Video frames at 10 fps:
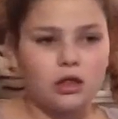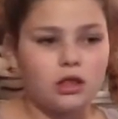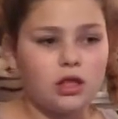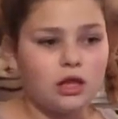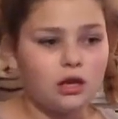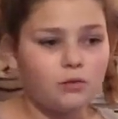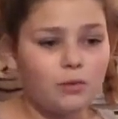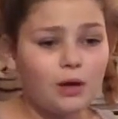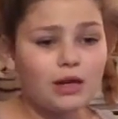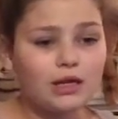Then
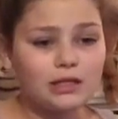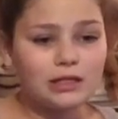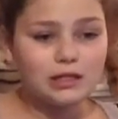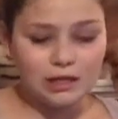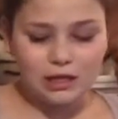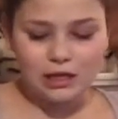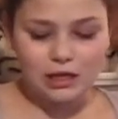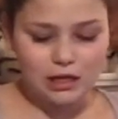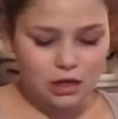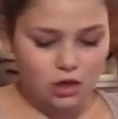what else is in
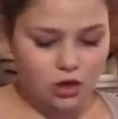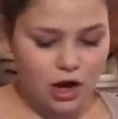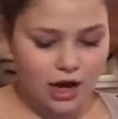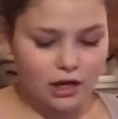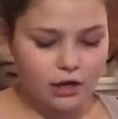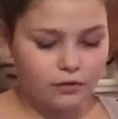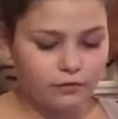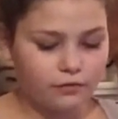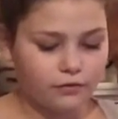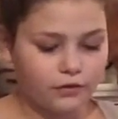here? I have
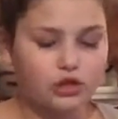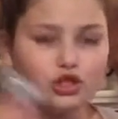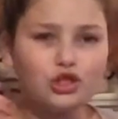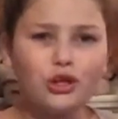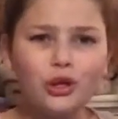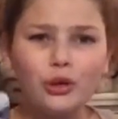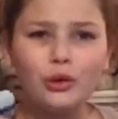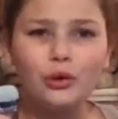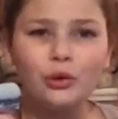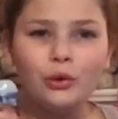
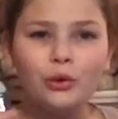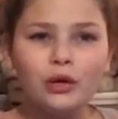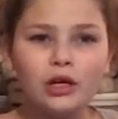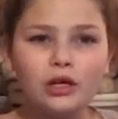two